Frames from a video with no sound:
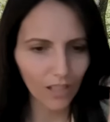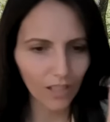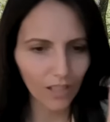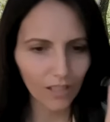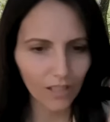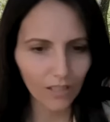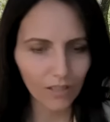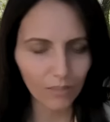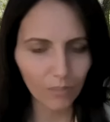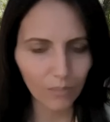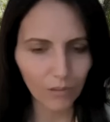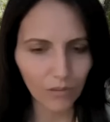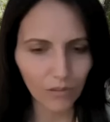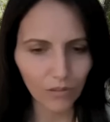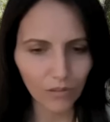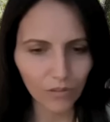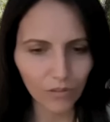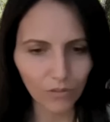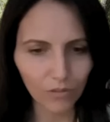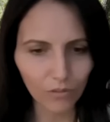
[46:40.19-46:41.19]

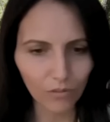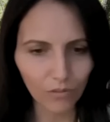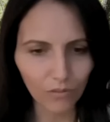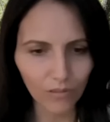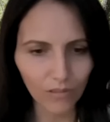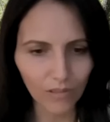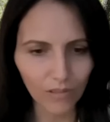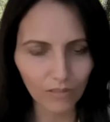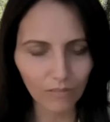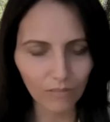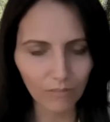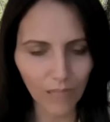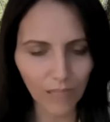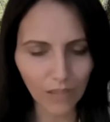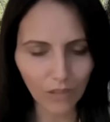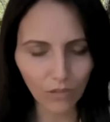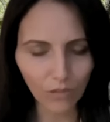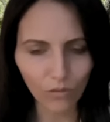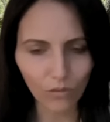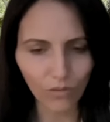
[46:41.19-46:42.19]
spiritual
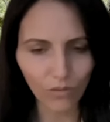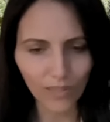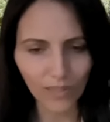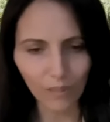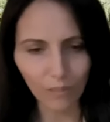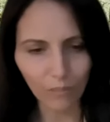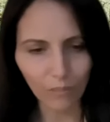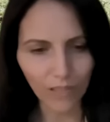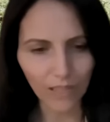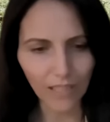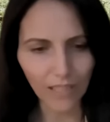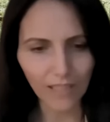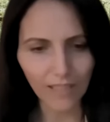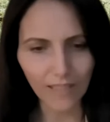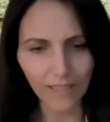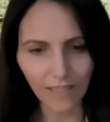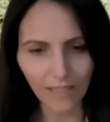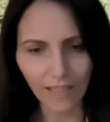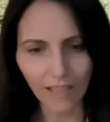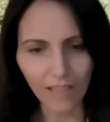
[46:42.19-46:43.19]
mentor or someone that
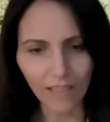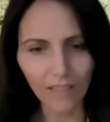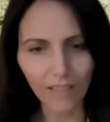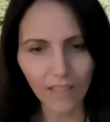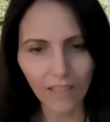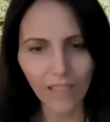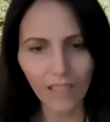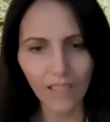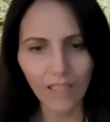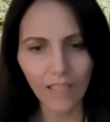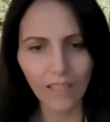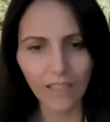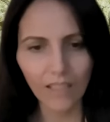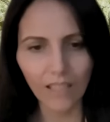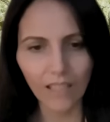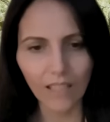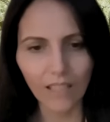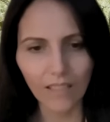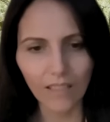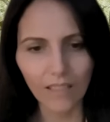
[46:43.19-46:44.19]
said
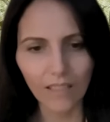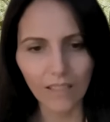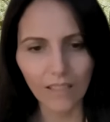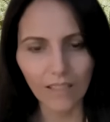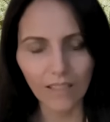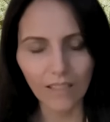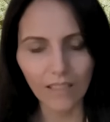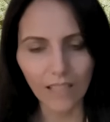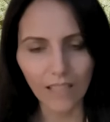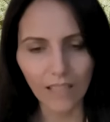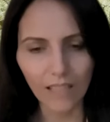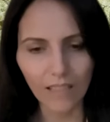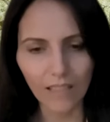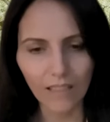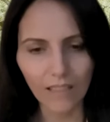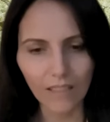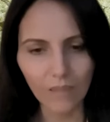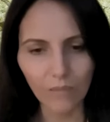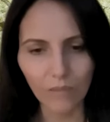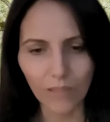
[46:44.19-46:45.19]

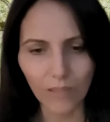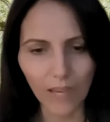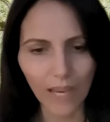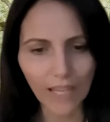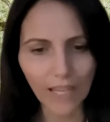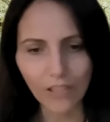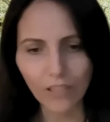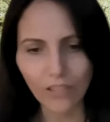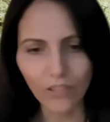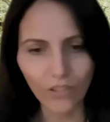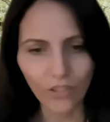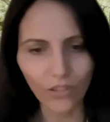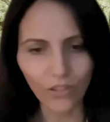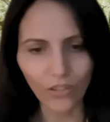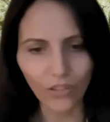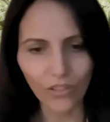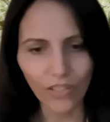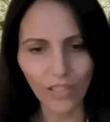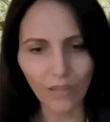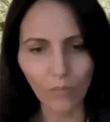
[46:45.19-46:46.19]
that it was ages
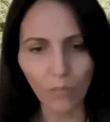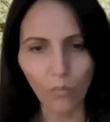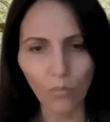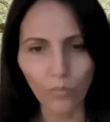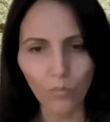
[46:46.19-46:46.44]
ago that